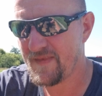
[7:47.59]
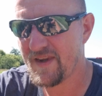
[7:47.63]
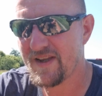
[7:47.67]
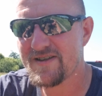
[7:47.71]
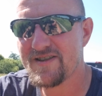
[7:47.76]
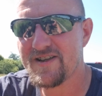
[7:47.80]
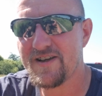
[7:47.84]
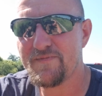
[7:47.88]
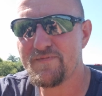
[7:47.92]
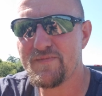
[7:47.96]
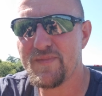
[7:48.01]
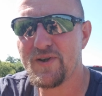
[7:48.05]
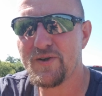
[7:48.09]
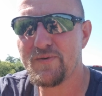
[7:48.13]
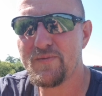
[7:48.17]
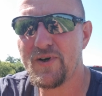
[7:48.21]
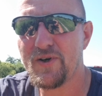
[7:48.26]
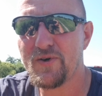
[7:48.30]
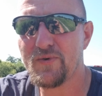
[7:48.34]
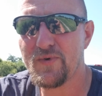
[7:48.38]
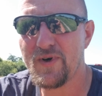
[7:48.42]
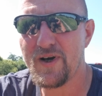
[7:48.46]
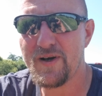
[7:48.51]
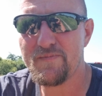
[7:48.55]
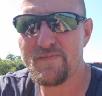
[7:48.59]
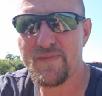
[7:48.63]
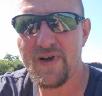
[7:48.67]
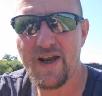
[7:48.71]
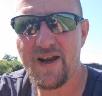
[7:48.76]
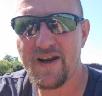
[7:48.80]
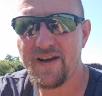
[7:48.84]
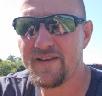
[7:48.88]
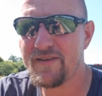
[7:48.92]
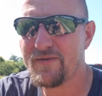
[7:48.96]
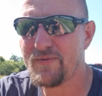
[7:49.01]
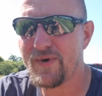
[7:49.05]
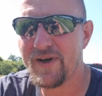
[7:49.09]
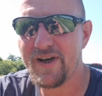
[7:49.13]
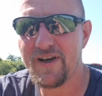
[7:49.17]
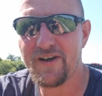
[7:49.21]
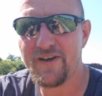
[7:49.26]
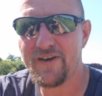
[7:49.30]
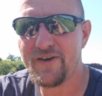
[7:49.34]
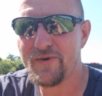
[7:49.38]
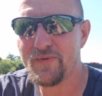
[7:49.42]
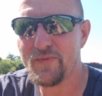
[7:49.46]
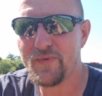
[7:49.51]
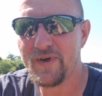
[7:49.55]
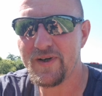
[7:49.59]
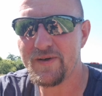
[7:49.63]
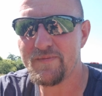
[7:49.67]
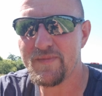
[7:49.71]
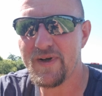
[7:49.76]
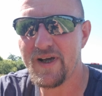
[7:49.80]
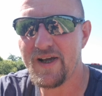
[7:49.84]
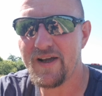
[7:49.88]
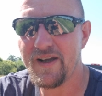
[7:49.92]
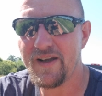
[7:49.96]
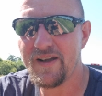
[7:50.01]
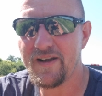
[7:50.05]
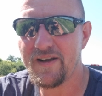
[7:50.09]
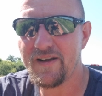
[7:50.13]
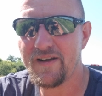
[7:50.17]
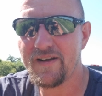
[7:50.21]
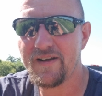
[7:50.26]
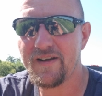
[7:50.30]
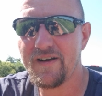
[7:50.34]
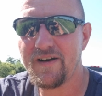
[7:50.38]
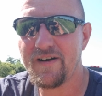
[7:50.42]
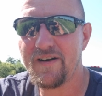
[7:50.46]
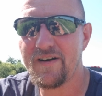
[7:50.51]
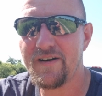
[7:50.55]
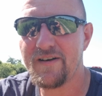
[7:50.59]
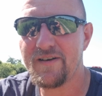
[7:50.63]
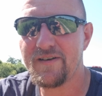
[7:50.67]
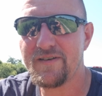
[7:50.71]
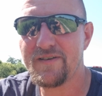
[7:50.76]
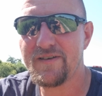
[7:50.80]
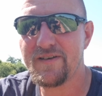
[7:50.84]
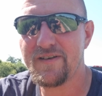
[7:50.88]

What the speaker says: 7mm Rem mag, 300 Win mag, or